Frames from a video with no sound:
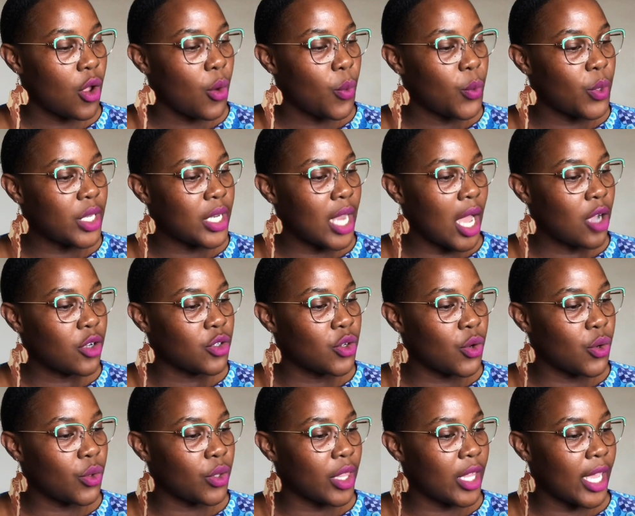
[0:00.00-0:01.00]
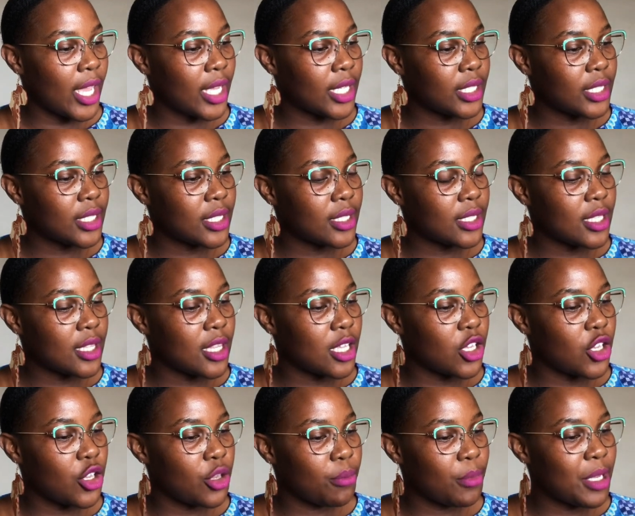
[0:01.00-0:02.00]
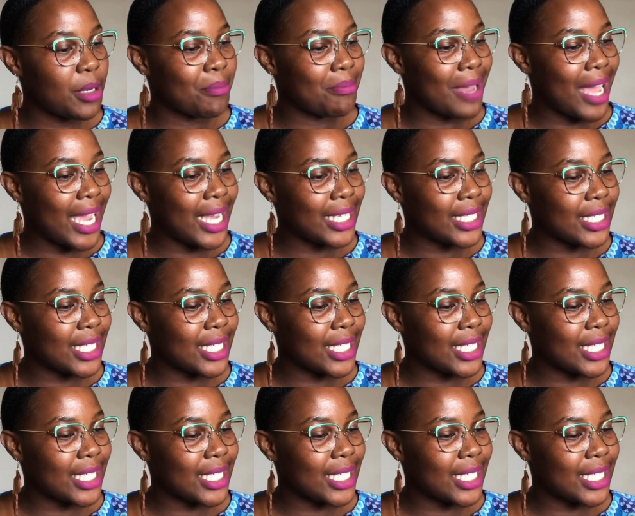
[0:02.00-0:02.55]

We now know that the human mind